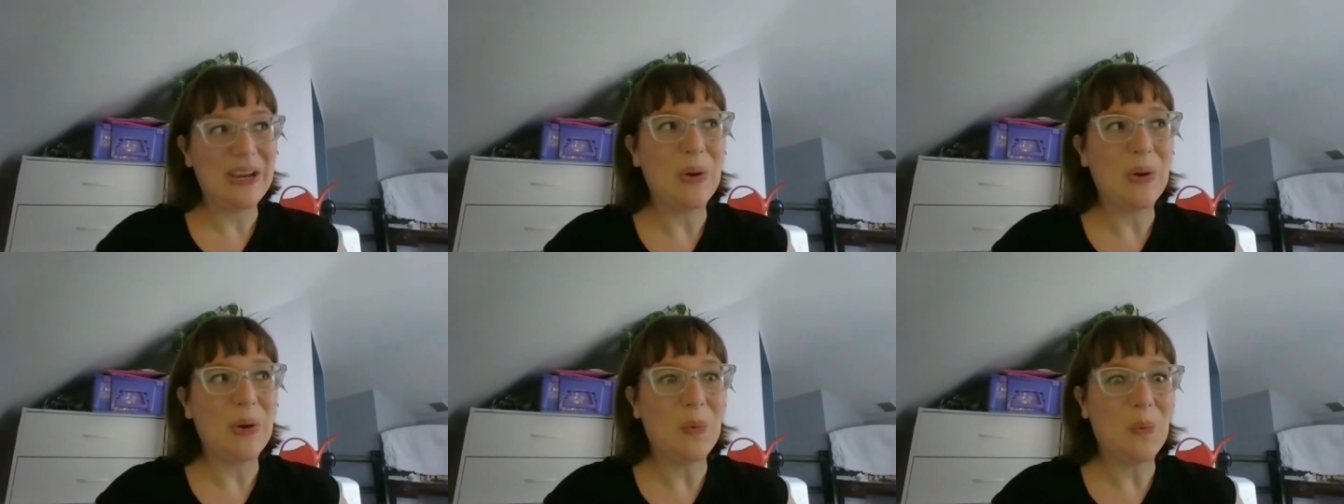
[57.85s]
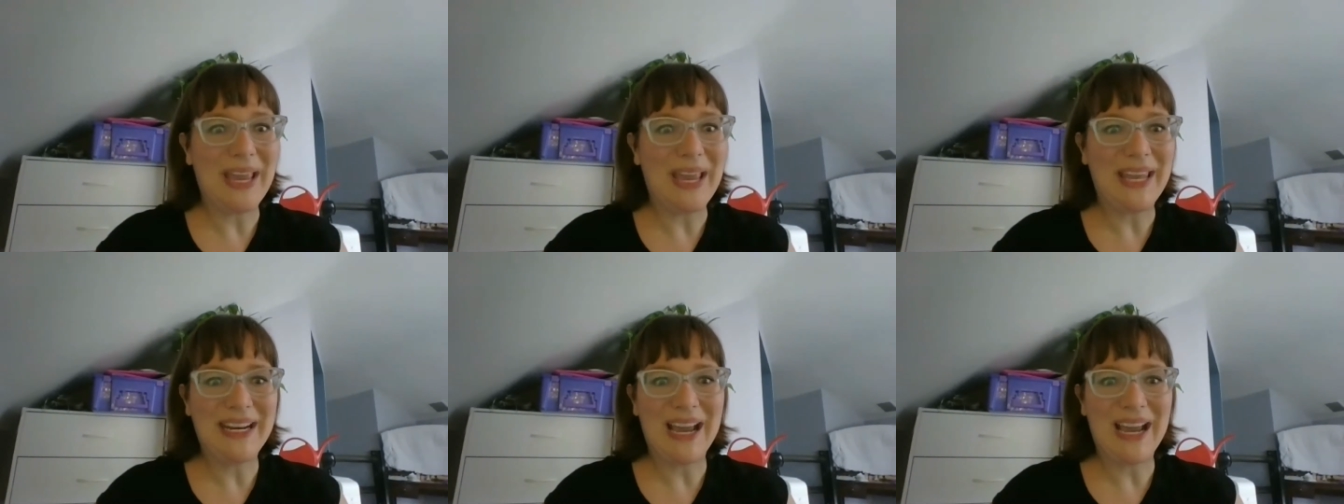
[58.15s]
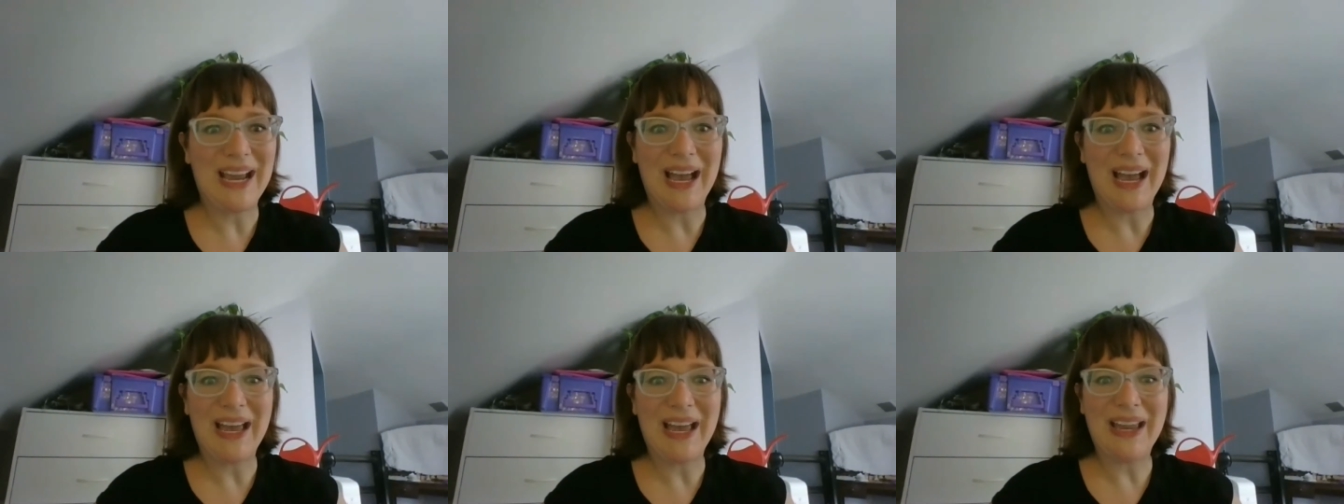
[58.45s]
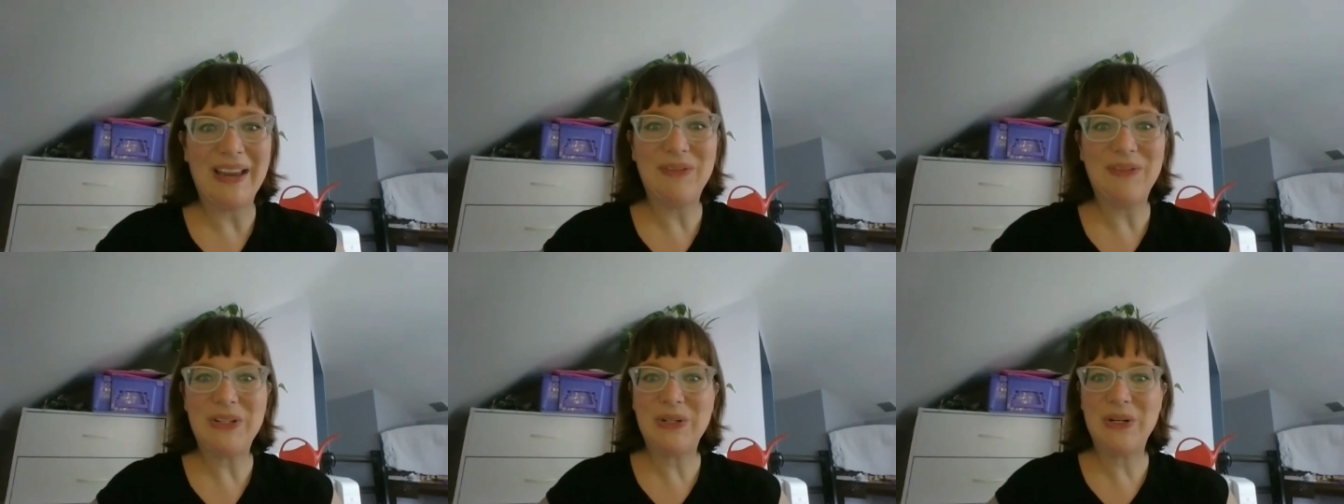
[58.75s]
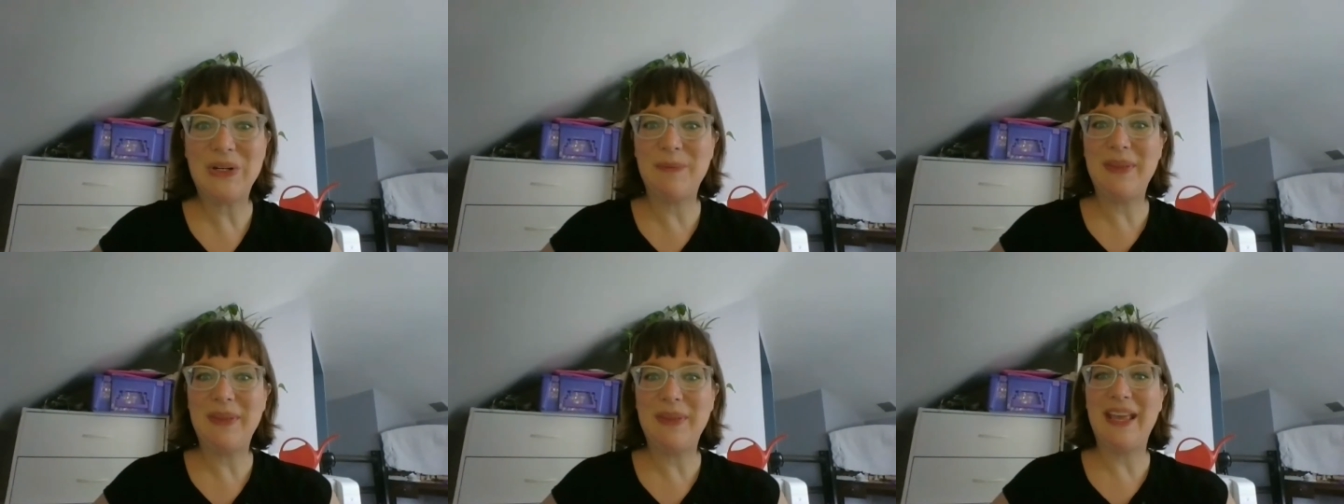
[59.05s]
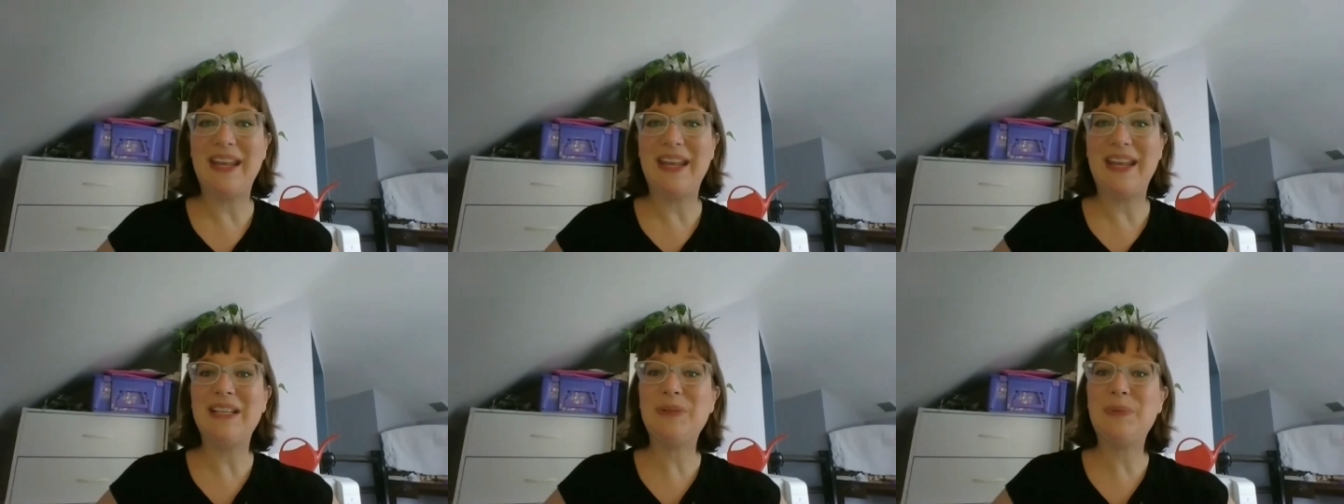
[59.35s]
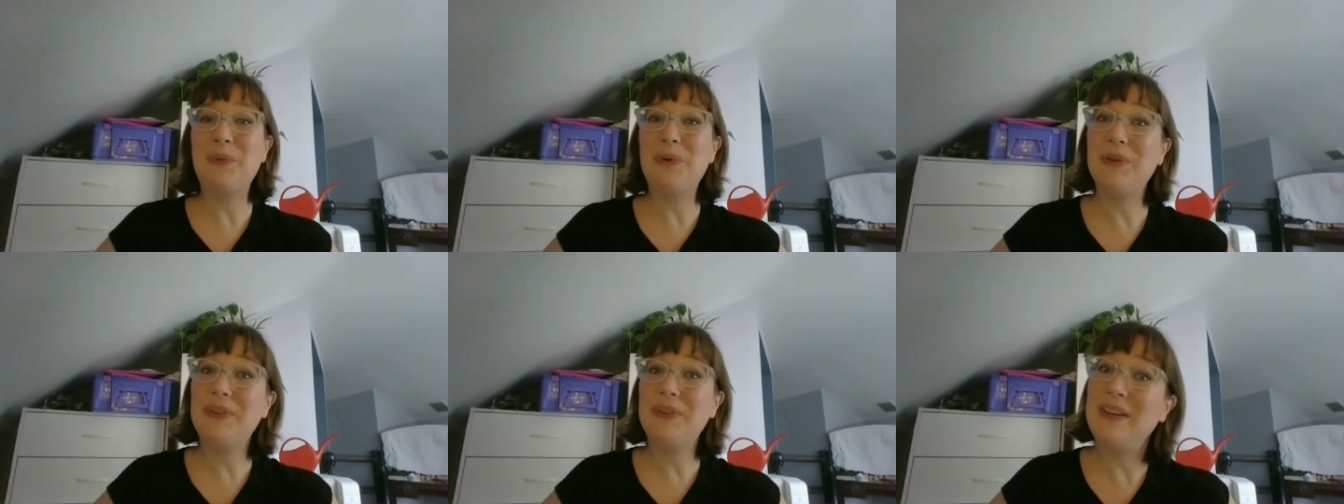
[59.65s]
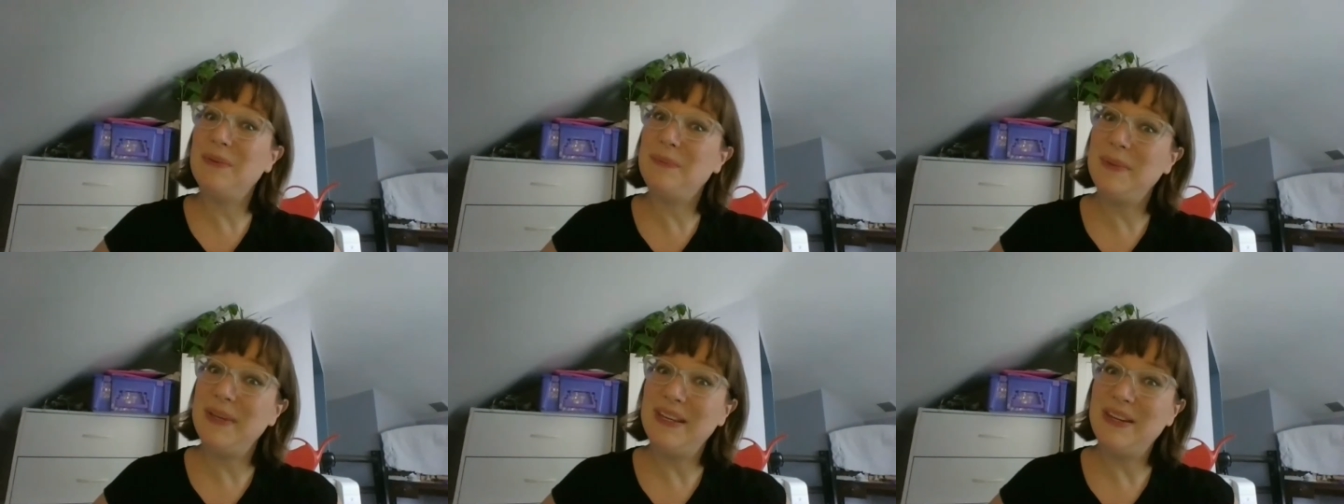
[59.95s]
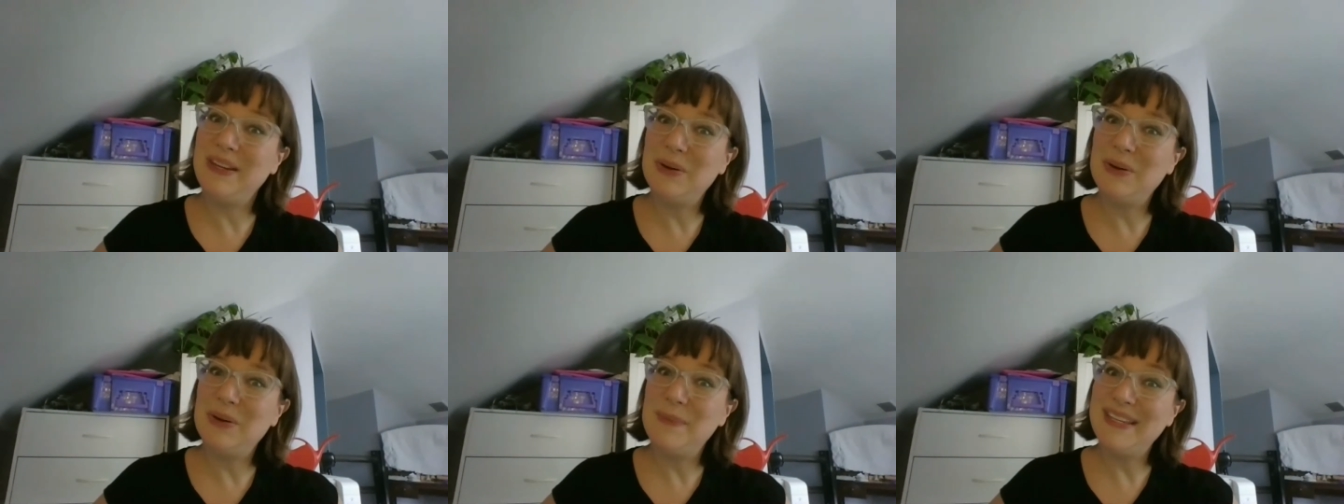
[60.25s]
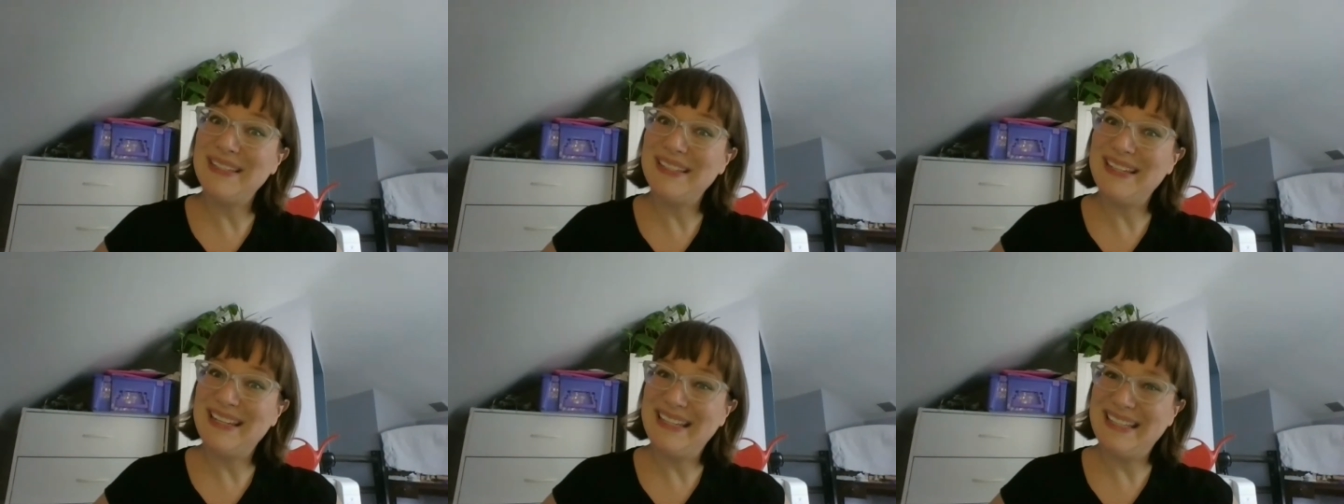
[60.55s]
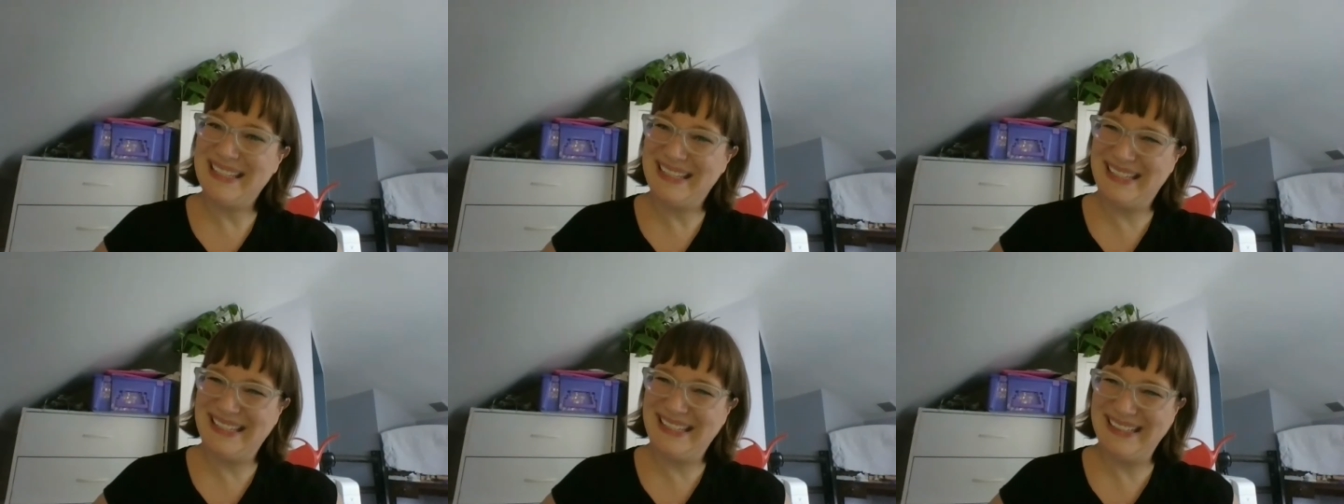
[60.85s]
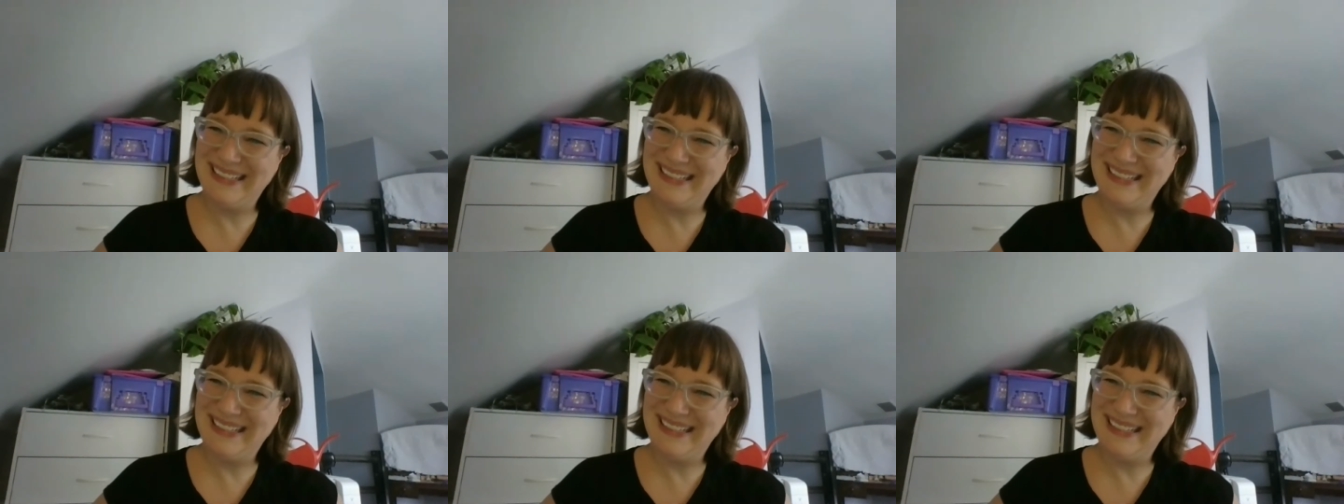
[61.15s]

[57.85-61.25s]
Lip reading: when I've determined that it's worthy of being your business.